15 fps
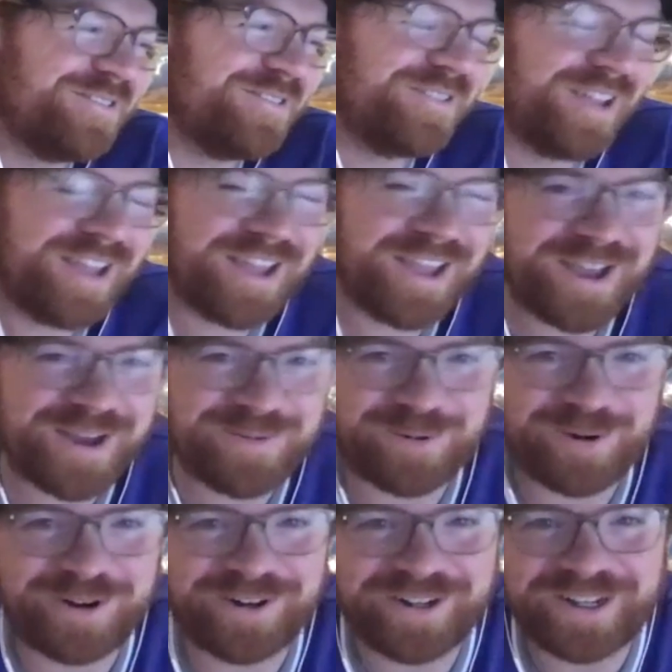
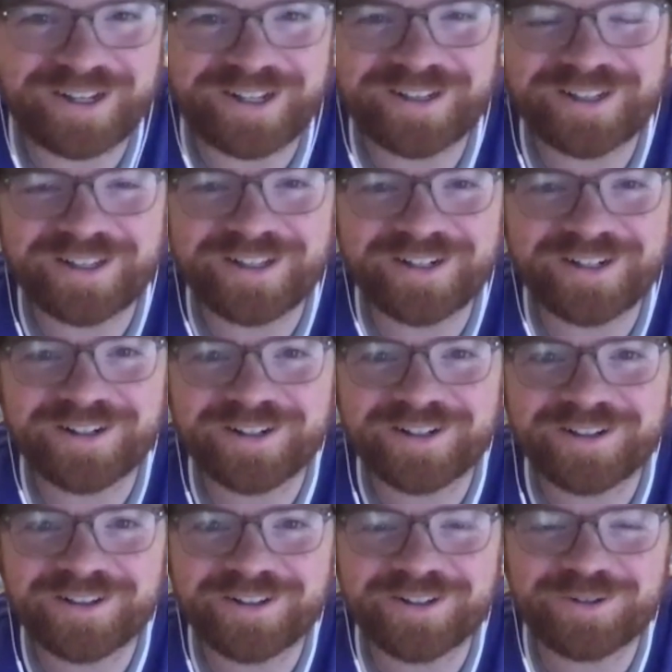hammered. And then
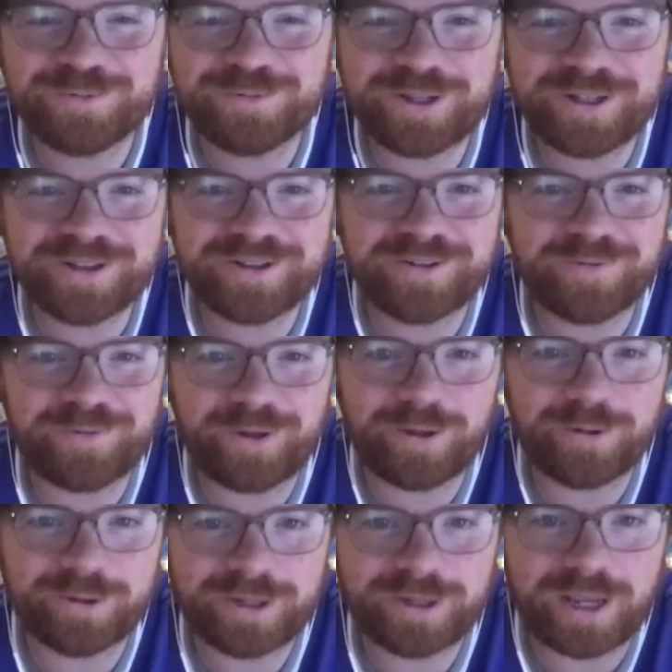the tweet to
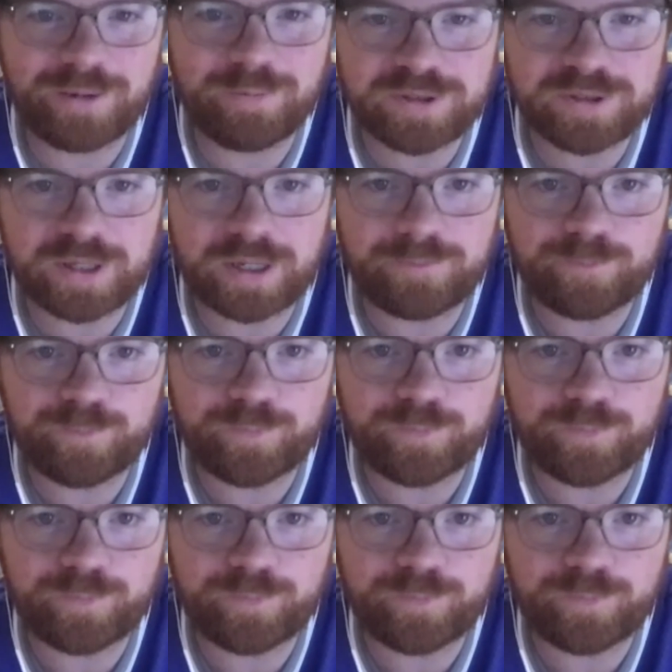follow the game was like,